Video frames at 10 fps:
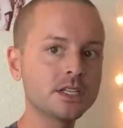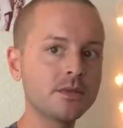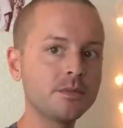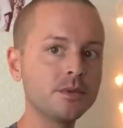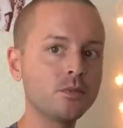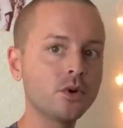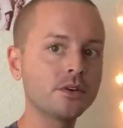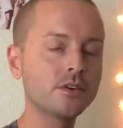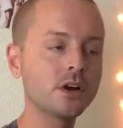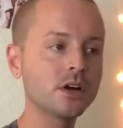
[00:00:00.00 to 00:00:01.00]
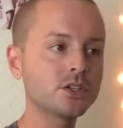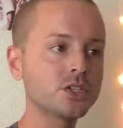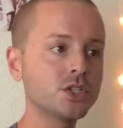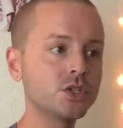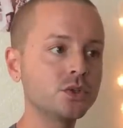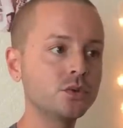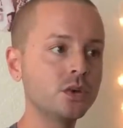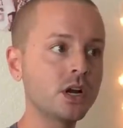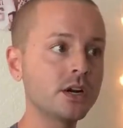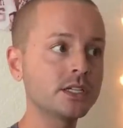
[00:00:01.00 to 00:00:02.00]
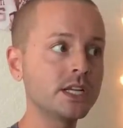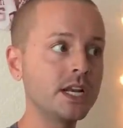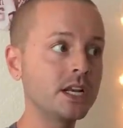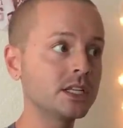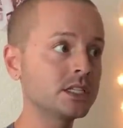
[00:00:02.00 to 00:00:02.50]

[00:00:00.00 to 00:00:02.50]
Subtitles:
It might be more in regards to current day needing to